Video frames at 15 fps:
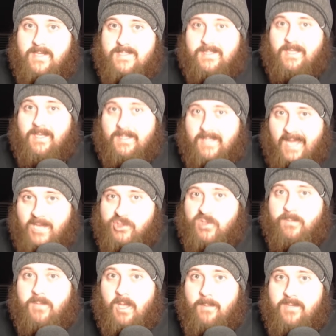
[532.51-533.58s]
He's going to catch
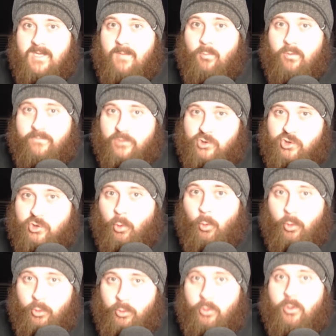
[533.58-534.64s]
him coming in with a
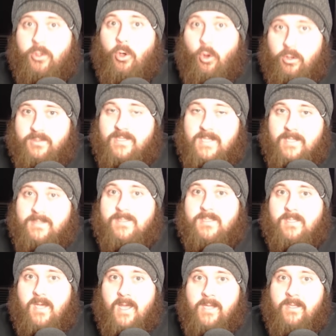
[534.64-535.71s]
short hook on the
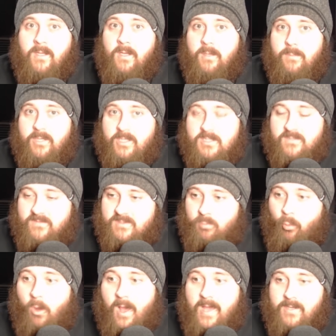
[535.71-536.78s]
inside because of his
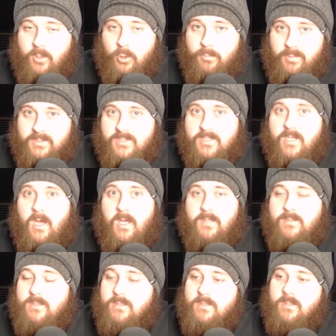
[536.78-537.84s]
wide open
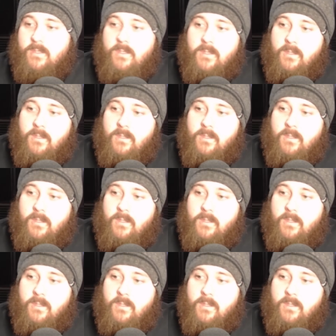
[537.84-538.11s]
stance.